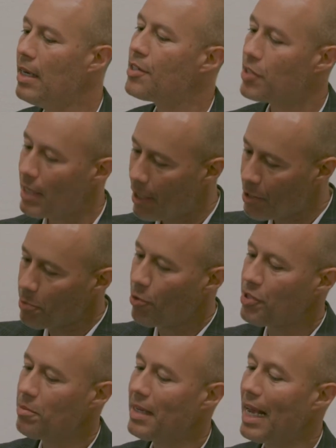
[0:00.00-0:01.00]
So now let's
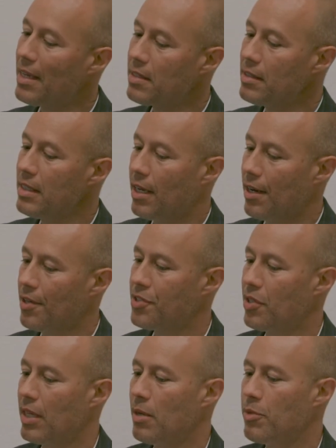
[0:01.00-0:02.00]
pour some gasoline on it.
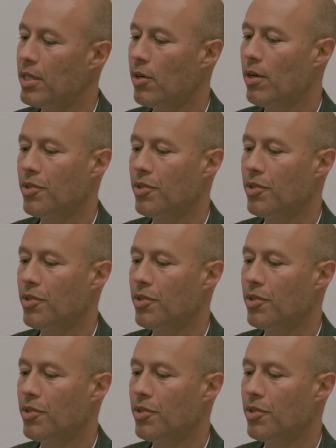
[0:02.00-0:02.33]
So then we go